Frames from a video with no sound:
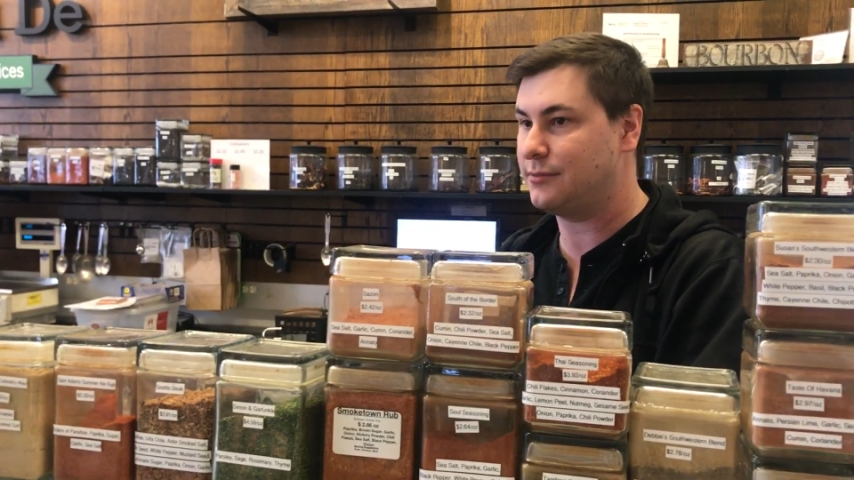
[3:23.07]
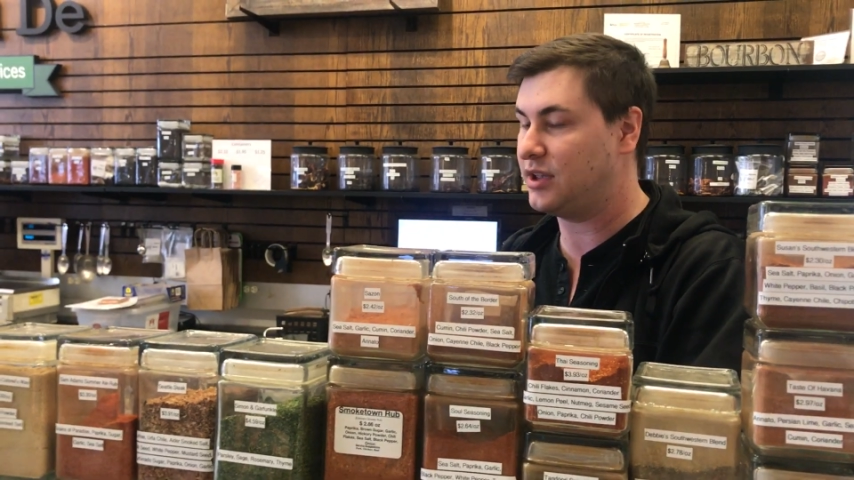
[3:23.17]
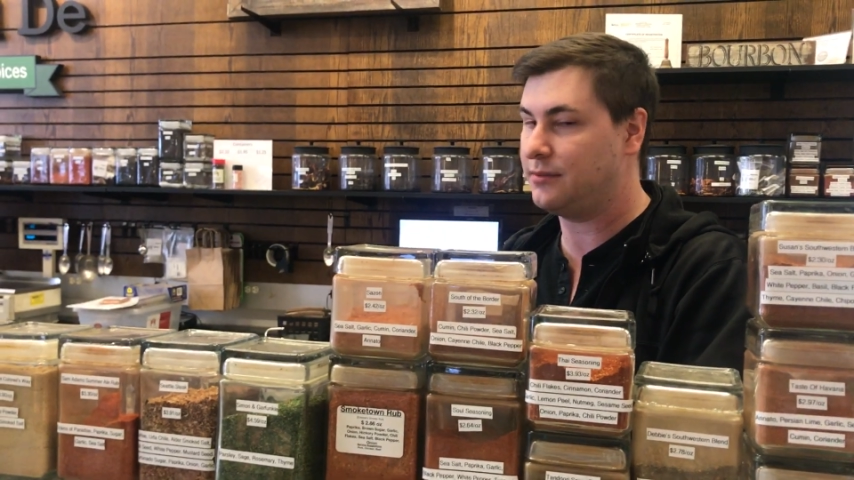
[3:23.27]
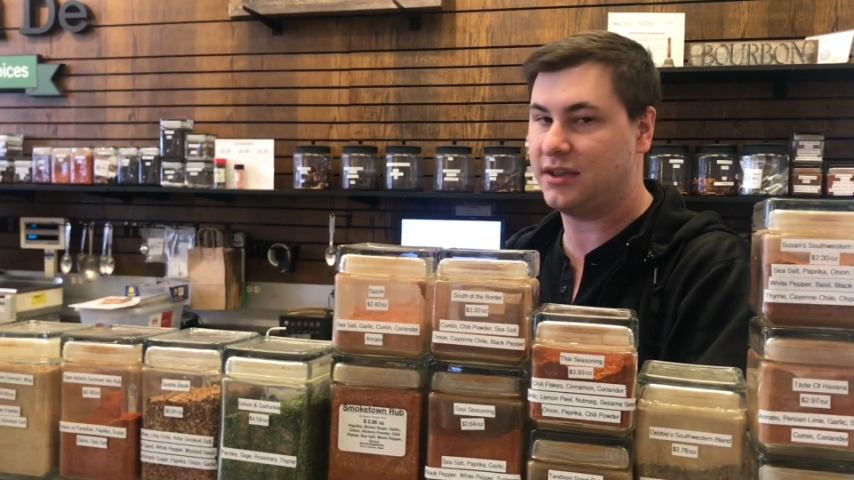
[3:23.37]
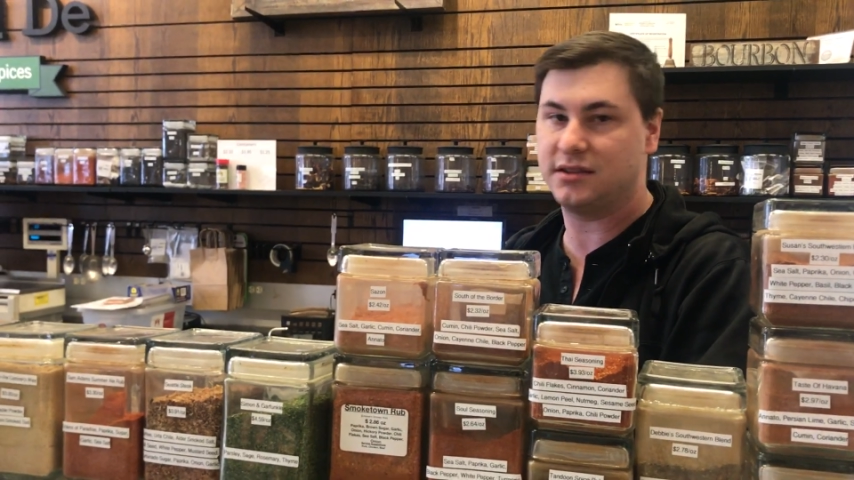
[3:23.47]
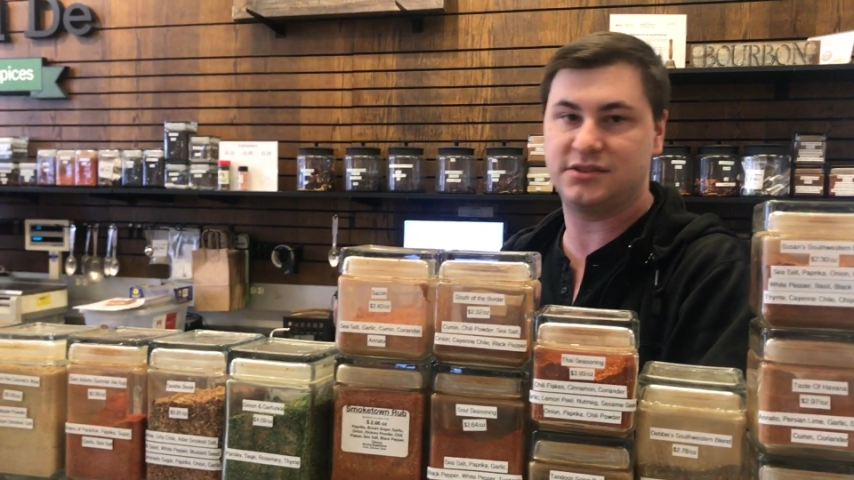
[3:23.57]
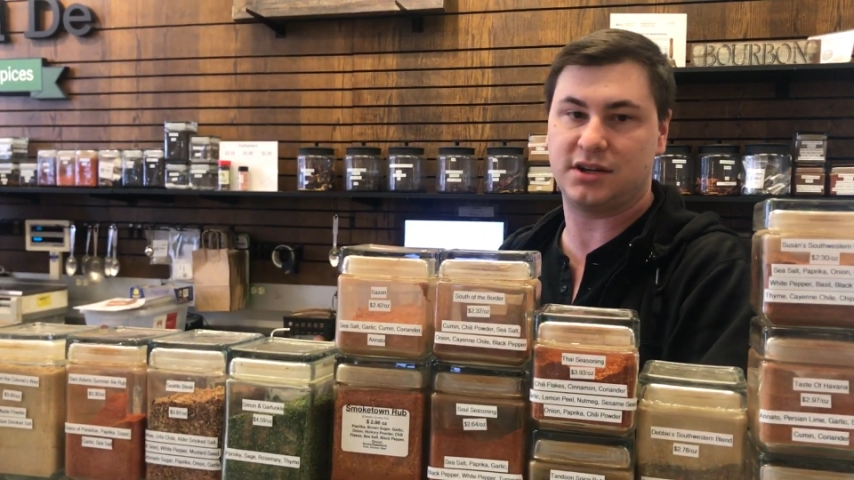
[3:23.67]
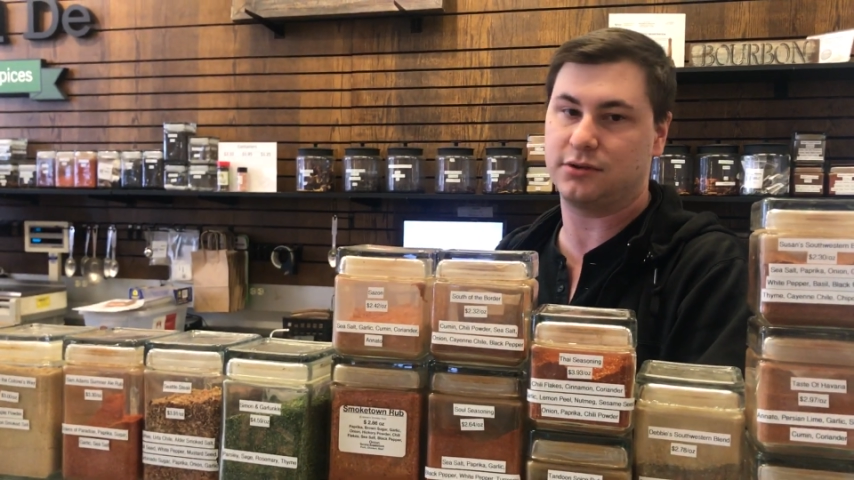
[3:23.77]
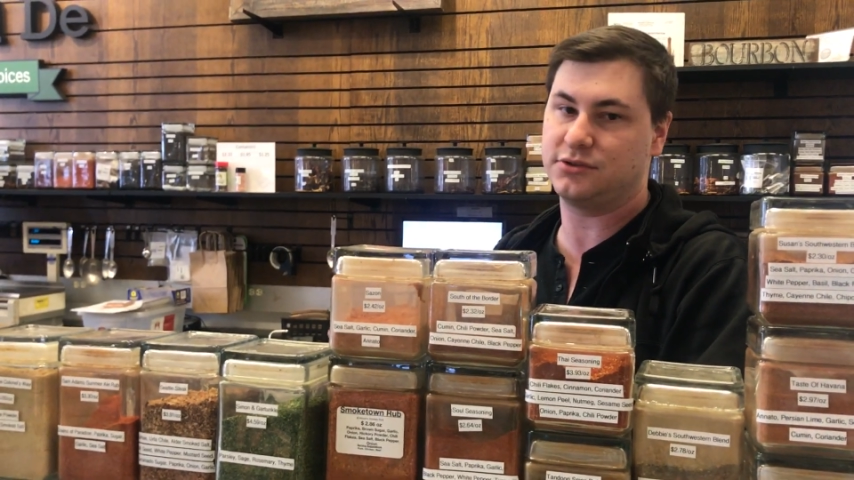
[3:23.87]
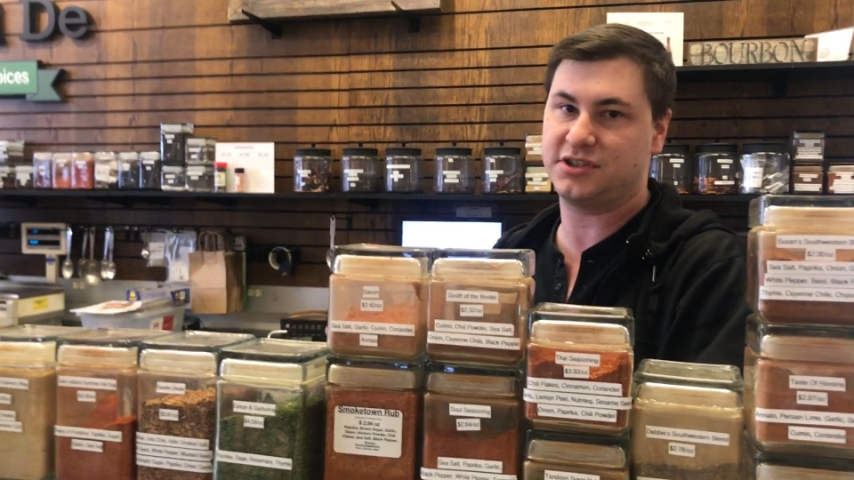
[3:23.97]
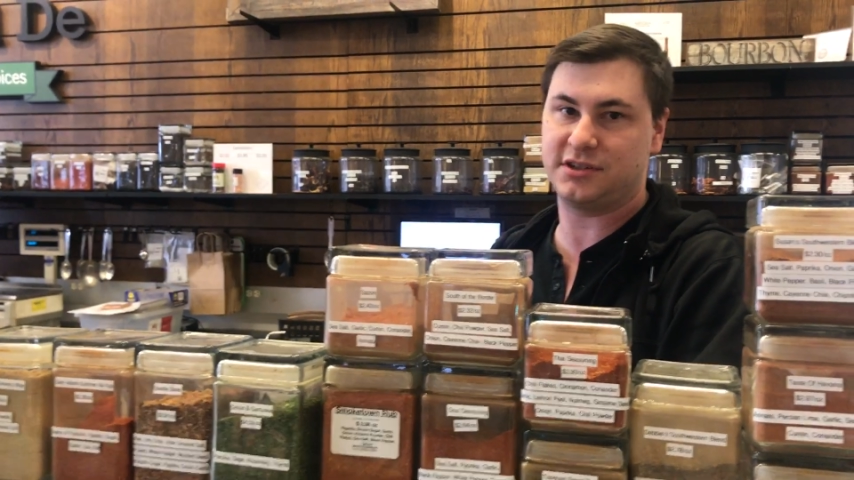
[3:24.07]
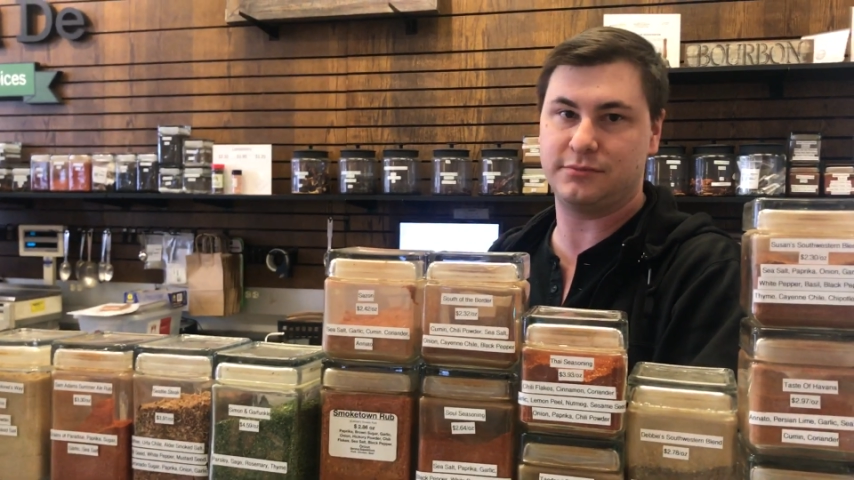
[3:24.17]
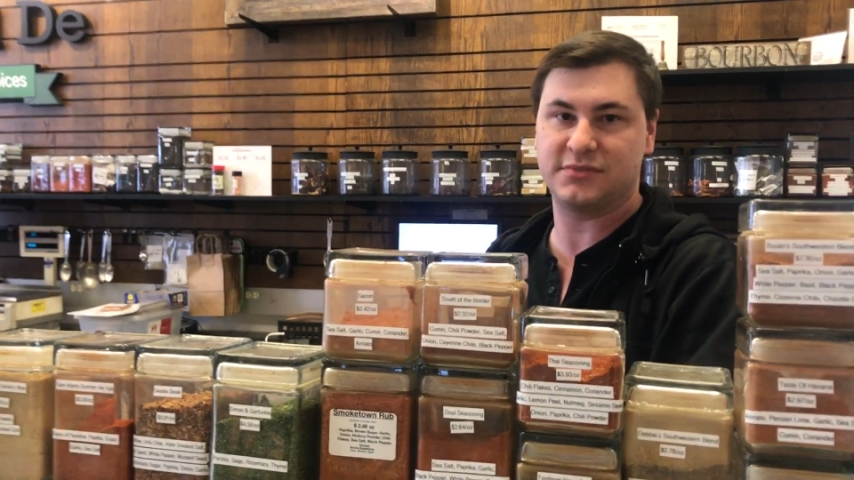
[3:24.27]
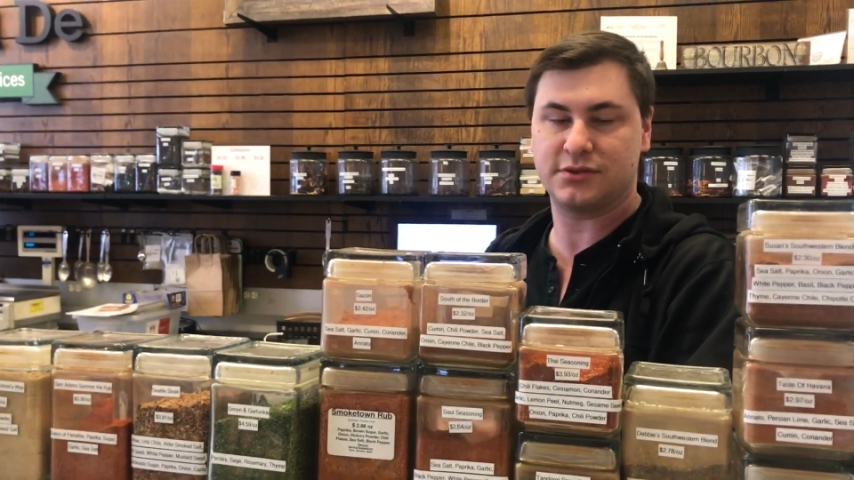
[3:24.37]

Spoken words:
maybe a Jungle Jim's